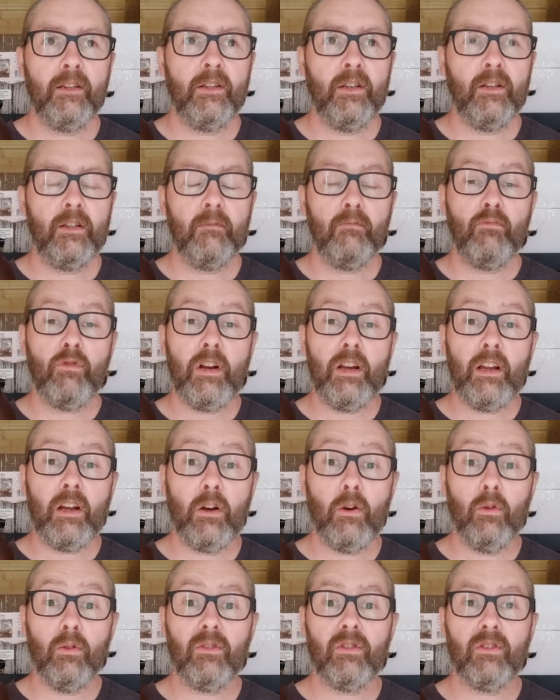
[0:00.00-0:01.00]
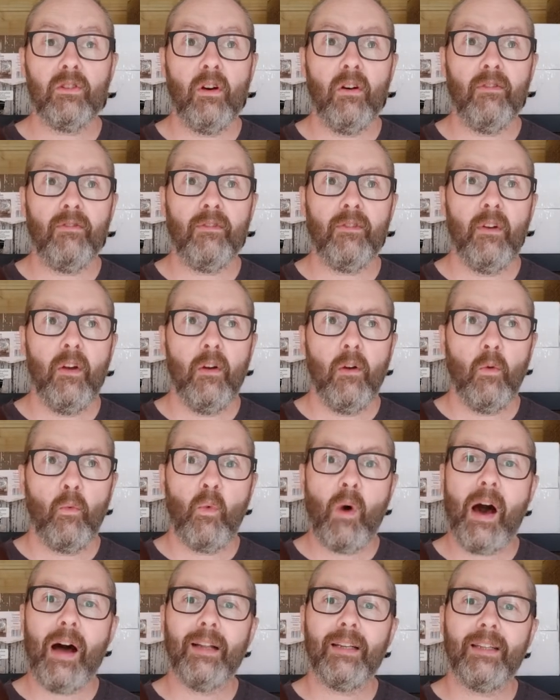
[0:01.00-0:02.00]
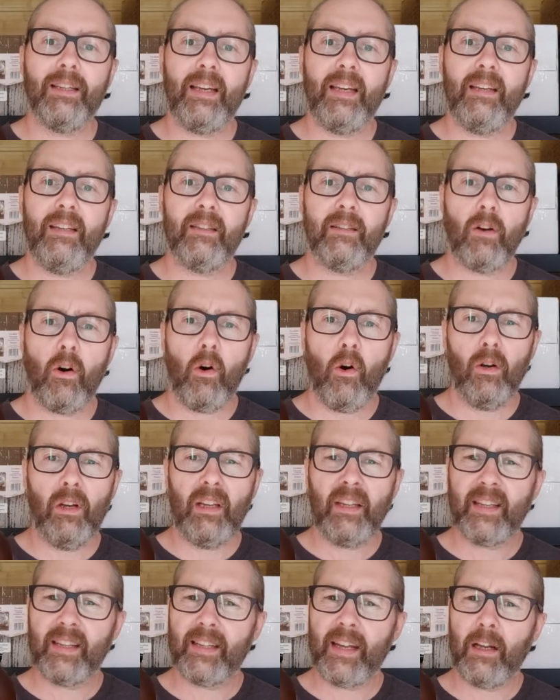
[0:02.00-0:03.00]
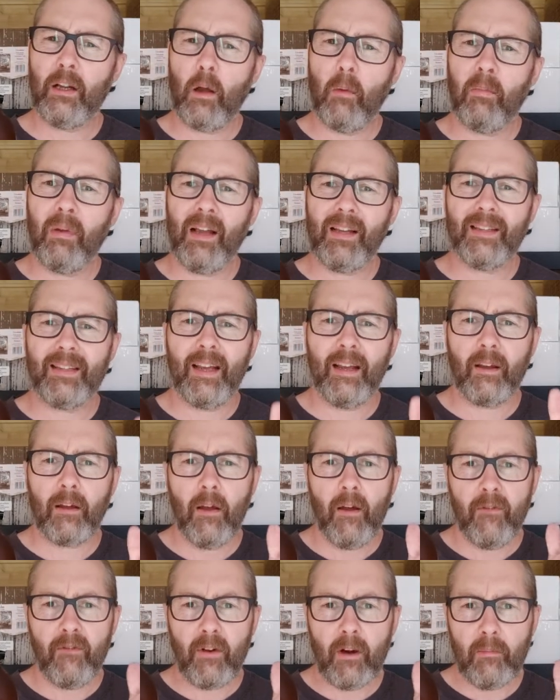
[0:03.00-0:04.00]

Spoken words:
do some really cool stuff, wild yeast, all in steel or plastic.